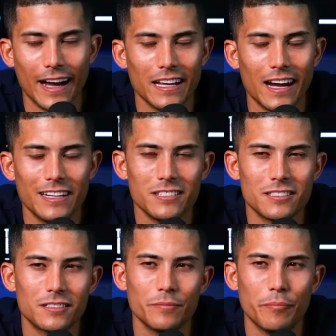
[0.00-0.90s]
I, I
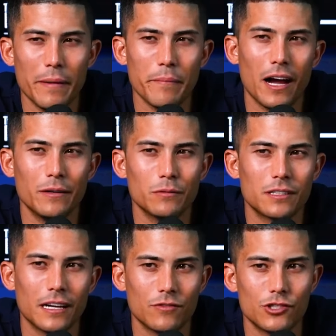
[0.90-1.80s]
just, my mind was
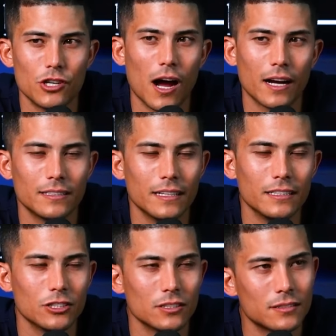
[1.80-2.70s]
kind of shocked
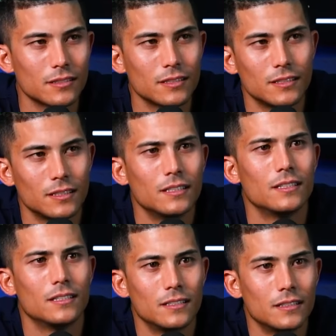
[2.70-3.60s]
at just
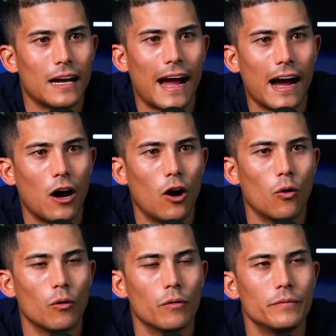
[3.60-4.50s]

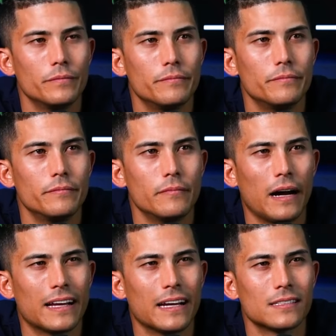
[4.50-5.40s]
how
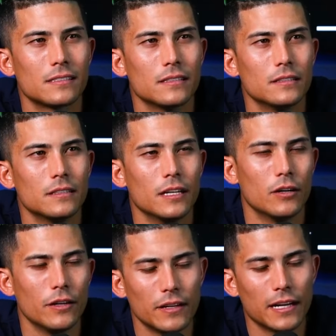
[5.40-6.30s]
I guess, you
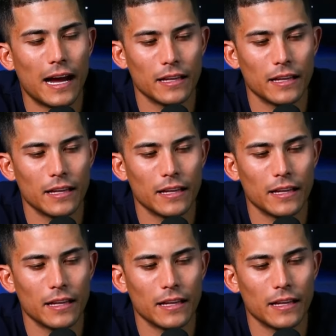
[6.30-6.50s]
know, even a guy